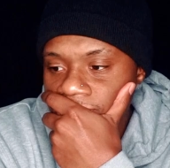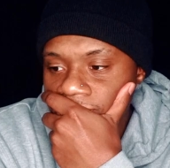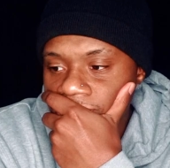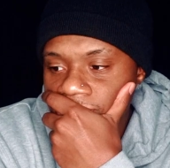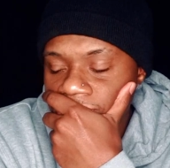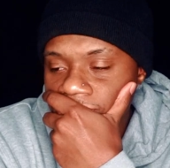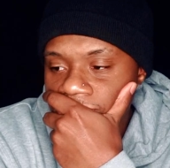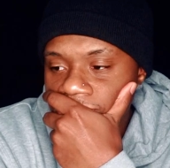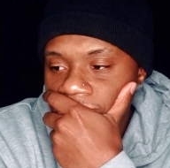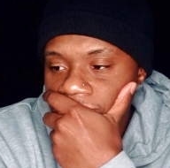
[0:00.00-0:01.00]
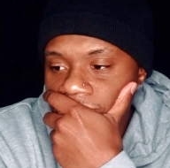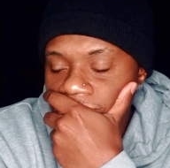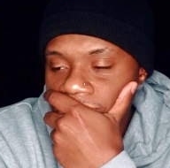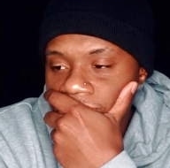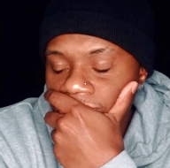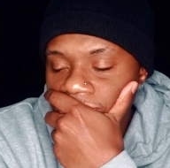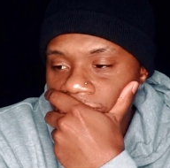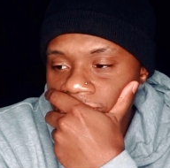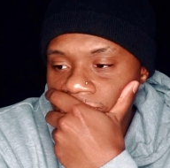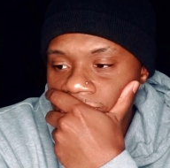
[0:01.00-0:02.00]

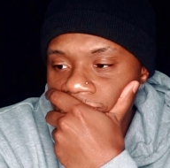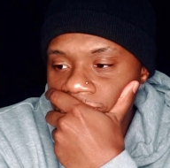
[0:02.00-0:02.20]
No one is speaking in this clip.